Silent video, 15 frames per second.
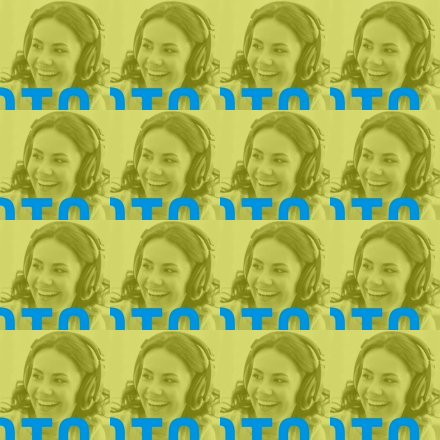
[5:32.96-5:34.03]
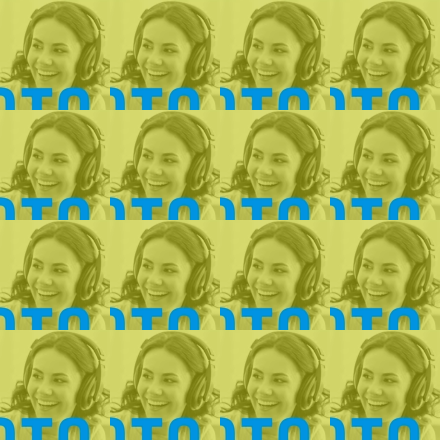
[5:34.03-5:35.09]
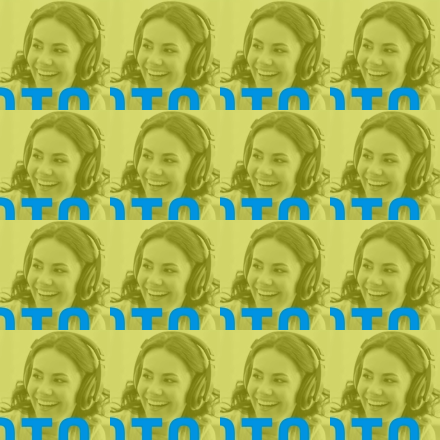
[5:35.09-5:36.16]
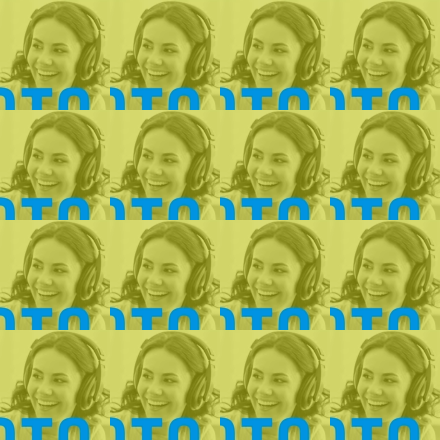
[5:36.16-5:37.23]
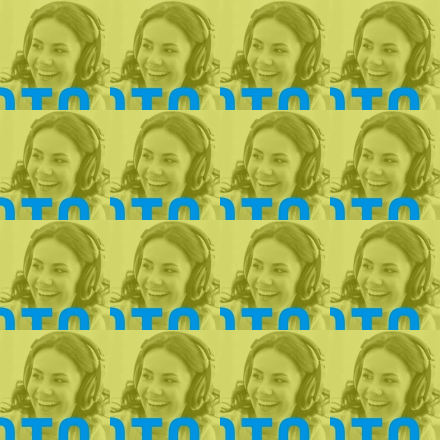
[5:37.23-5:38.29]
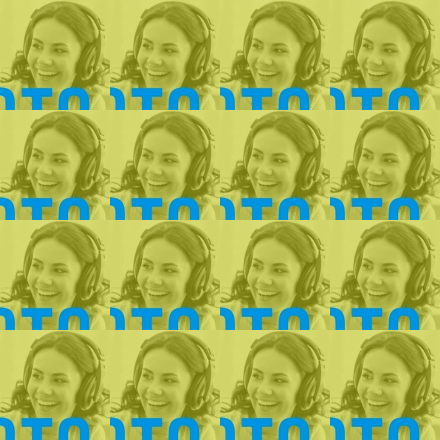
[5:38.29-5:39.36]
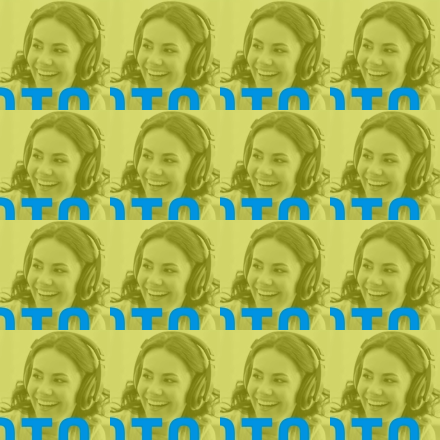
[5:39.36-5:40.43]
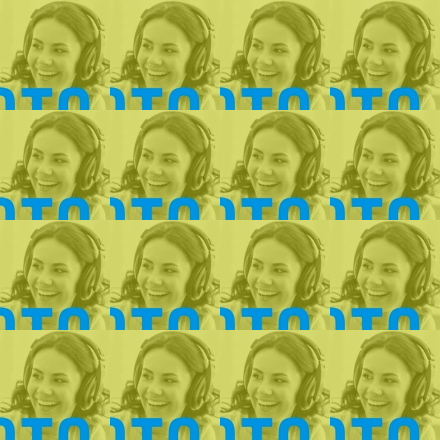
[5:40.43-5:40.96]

The face doesn't move, so there is nothing to read.